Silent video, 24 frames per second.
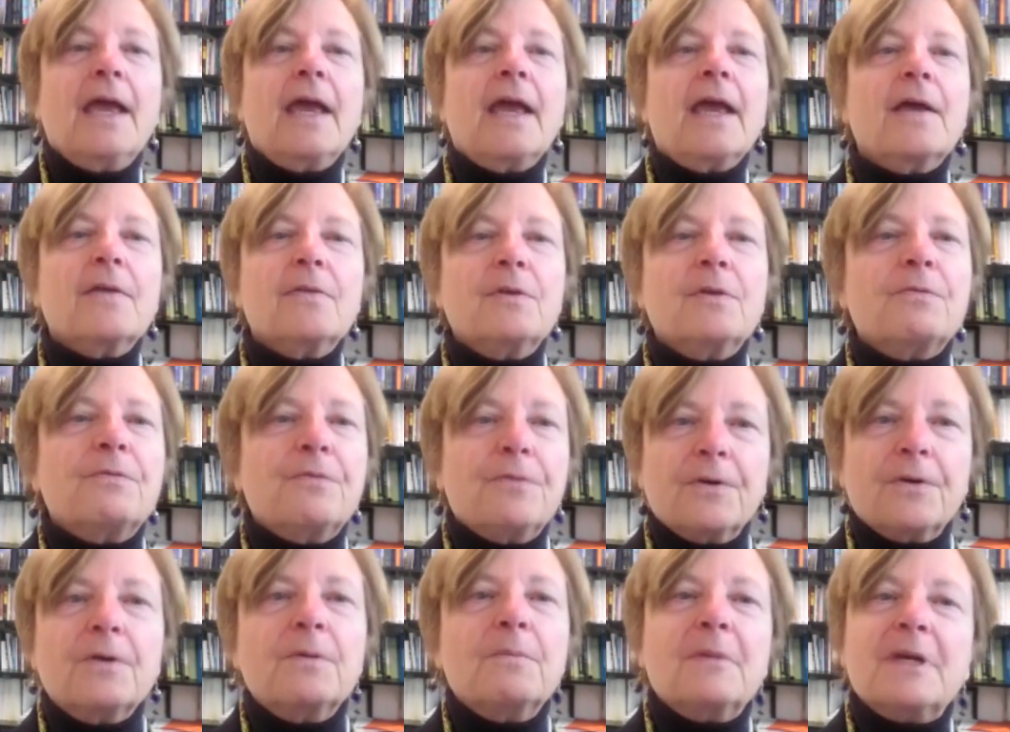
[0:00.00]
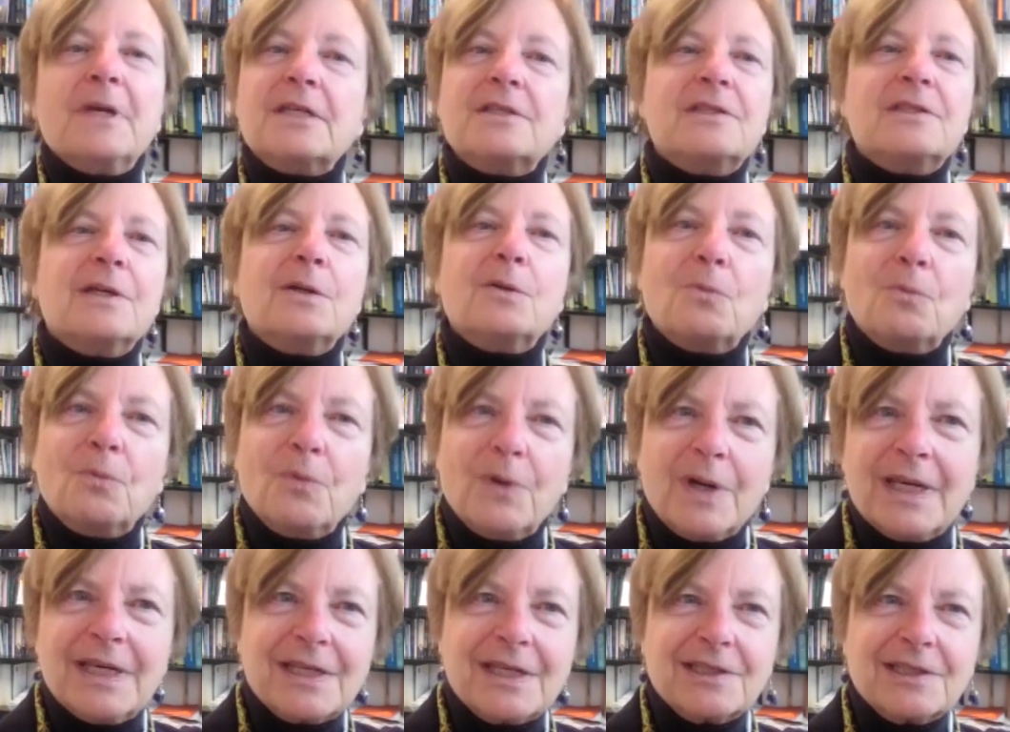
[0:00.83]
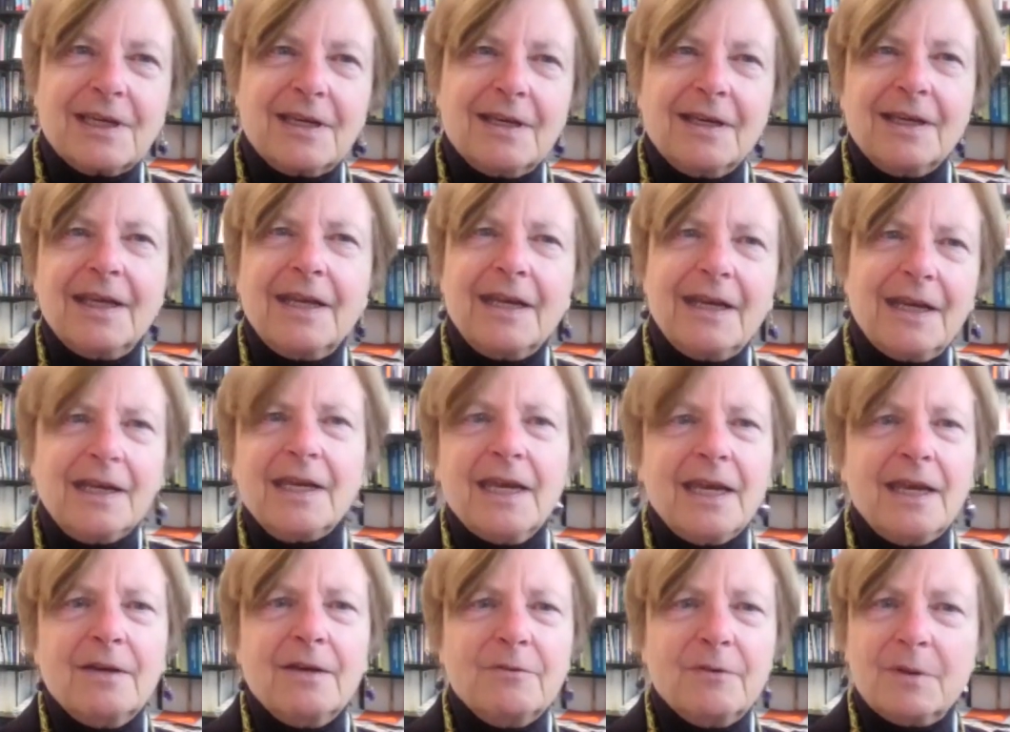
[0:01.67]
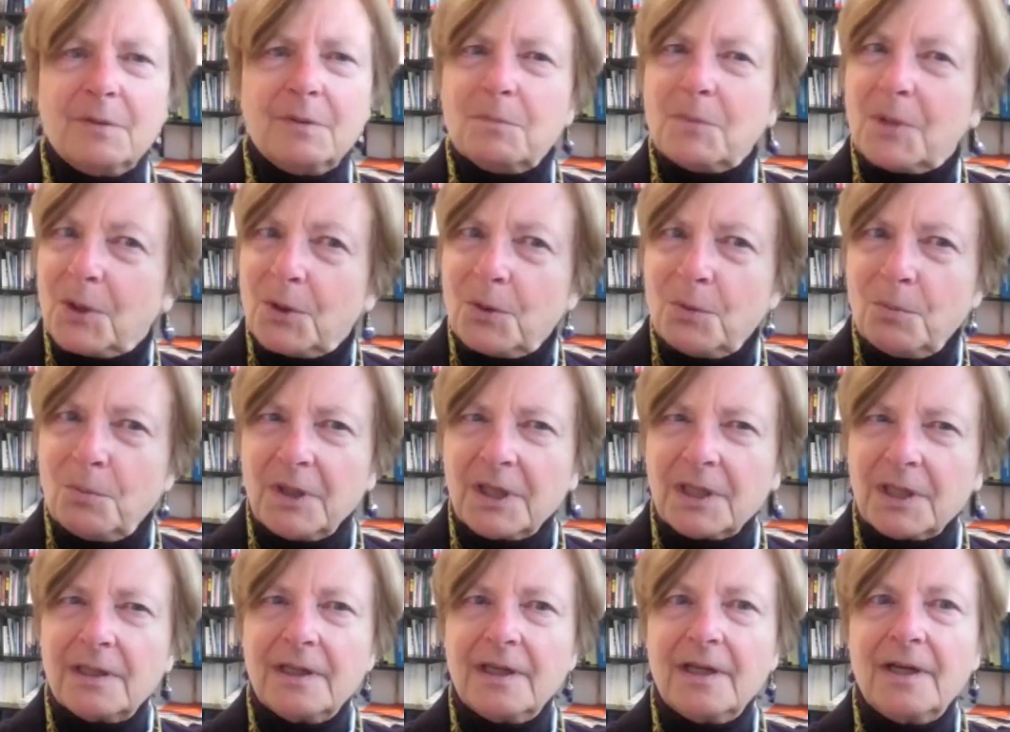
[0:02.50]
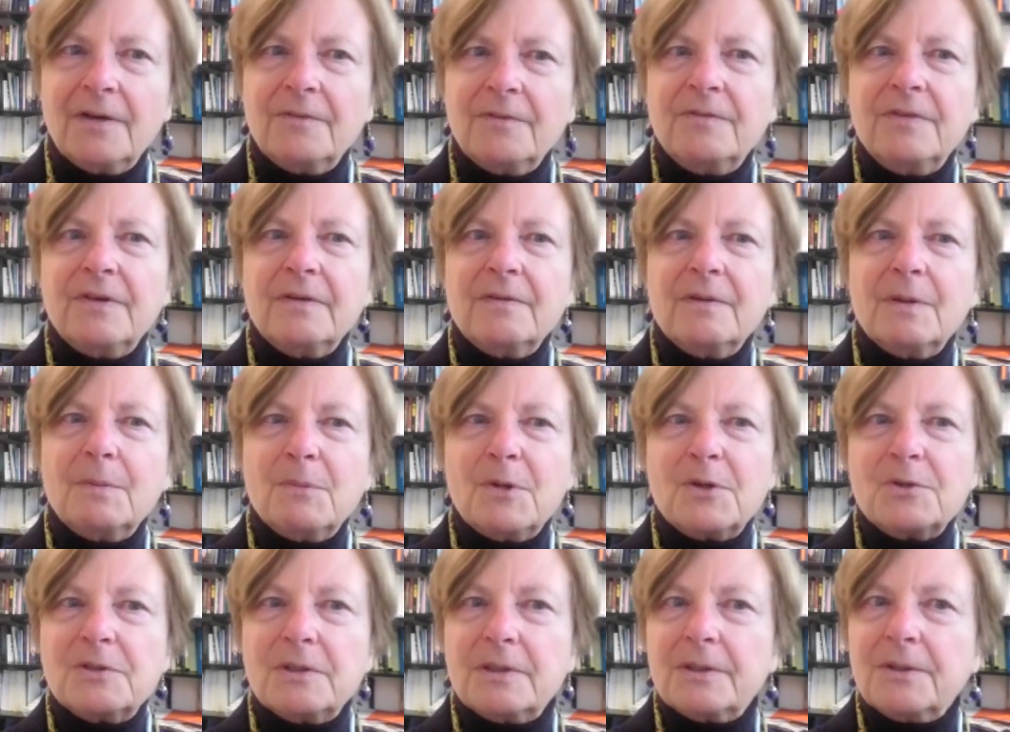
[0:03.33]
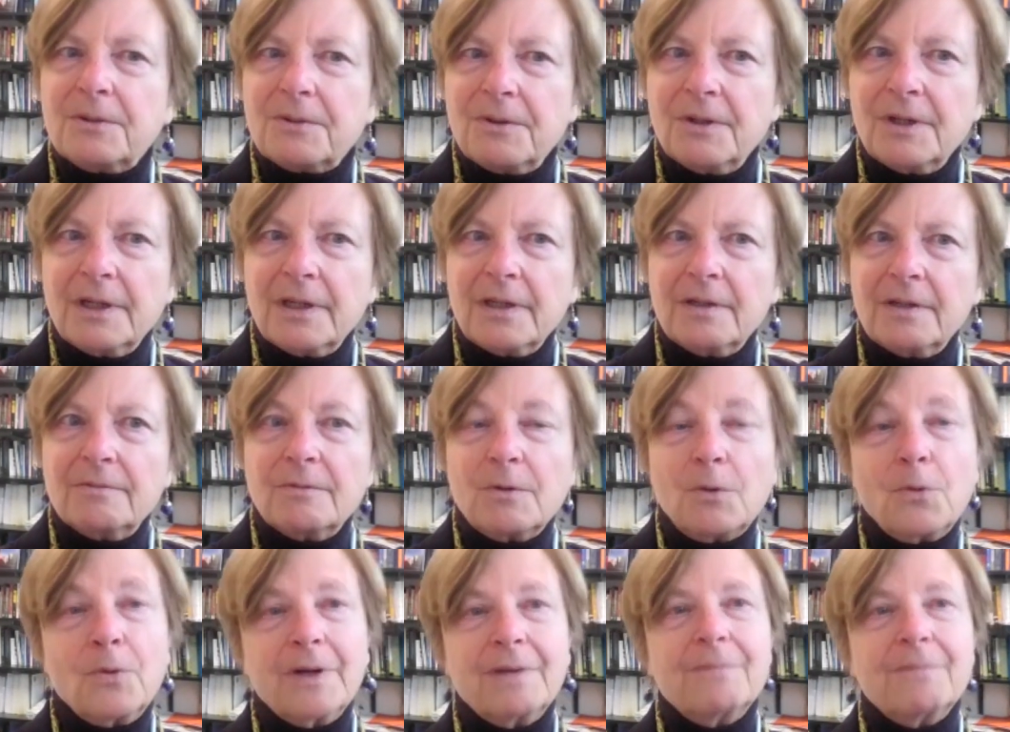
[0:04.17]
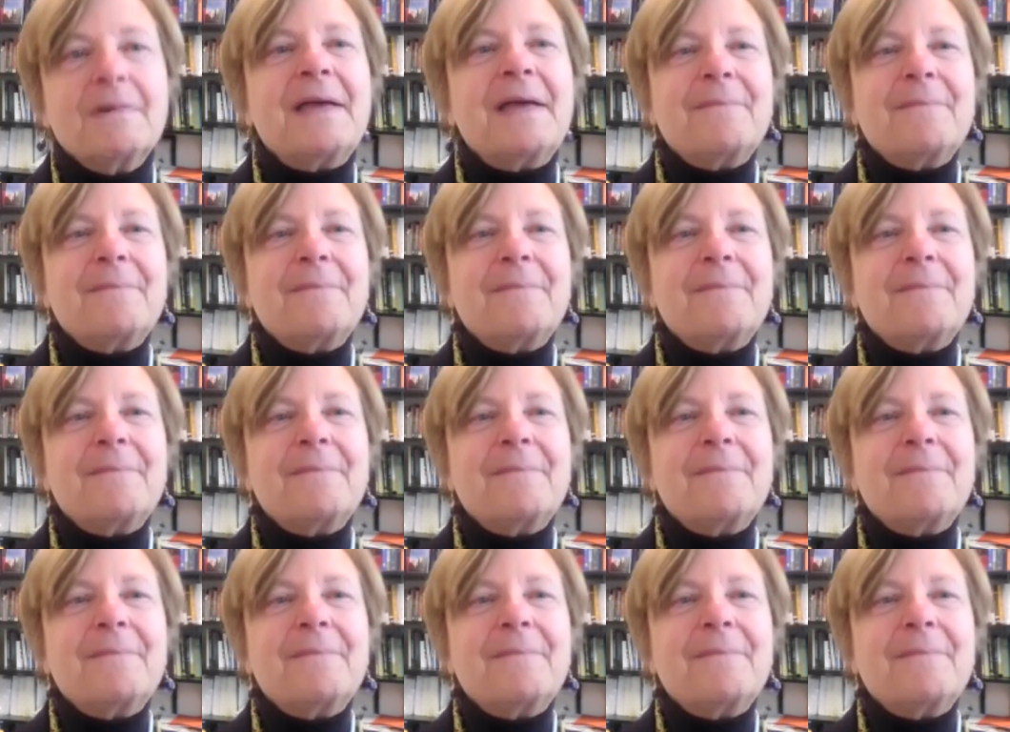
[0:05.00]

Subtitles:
And the firm is at risk at any given moment of the most lucrative, or